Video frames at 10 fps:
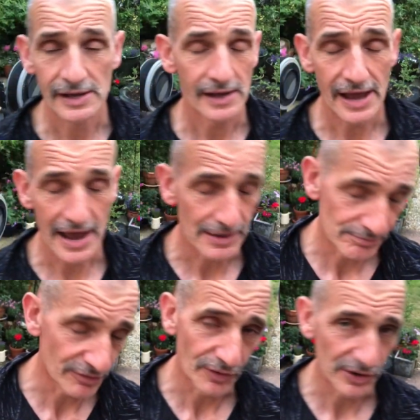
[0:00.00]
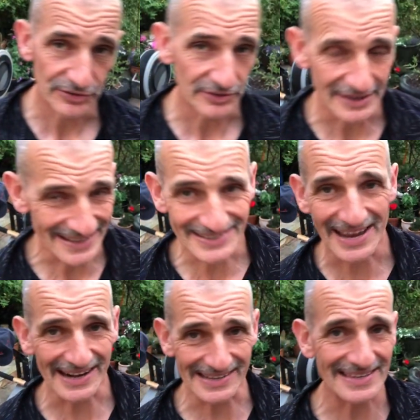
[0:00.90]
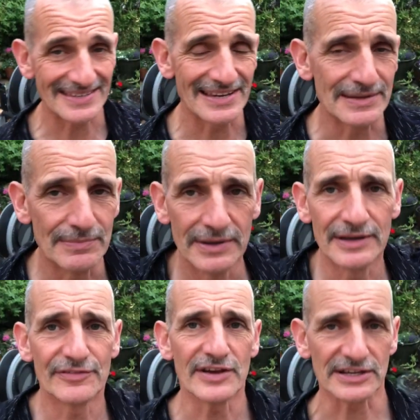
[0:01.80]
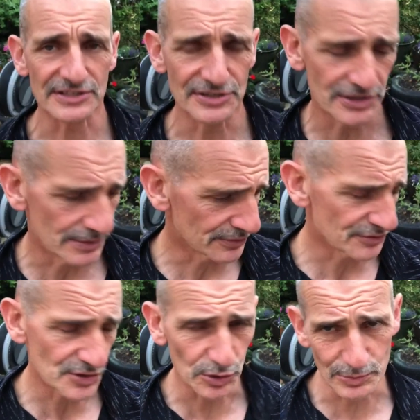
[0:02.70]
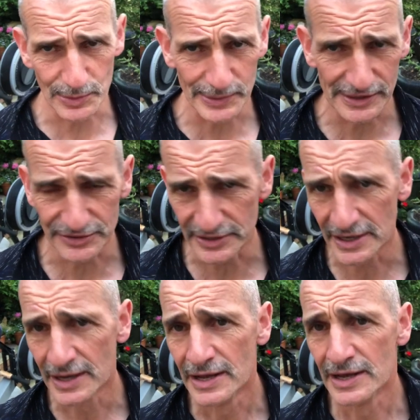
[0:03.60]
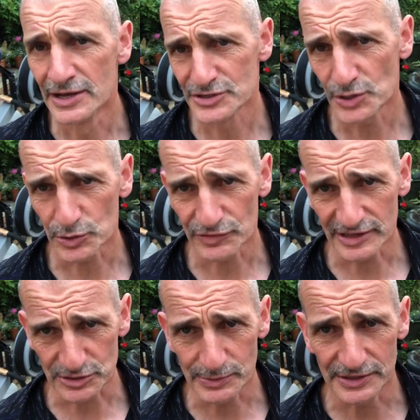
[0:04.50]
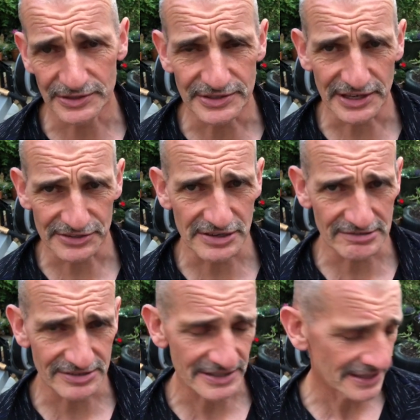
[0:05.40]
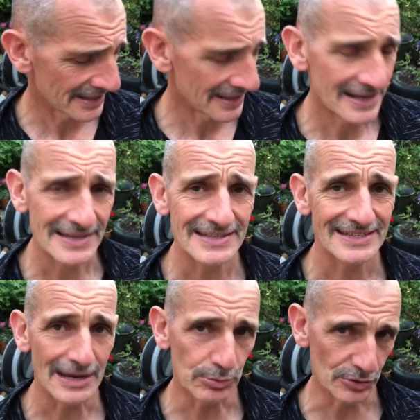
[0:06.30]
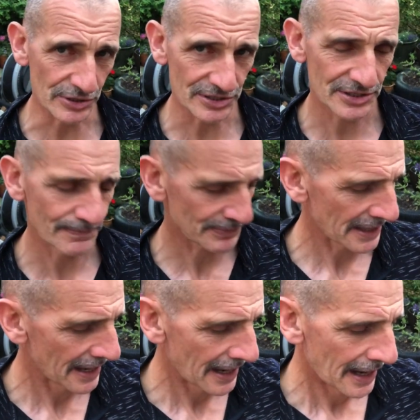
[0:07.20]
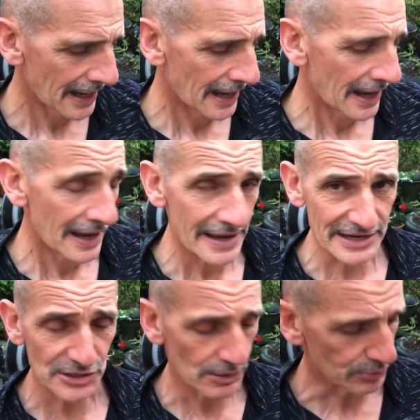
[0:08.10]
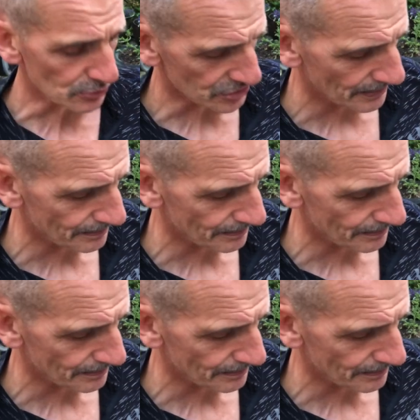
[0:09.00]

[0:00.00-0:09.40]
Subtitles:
and provides exactly the same effect in terms of shoulder mobility, shoulder flexibility, dexterity, suppleness. Examples: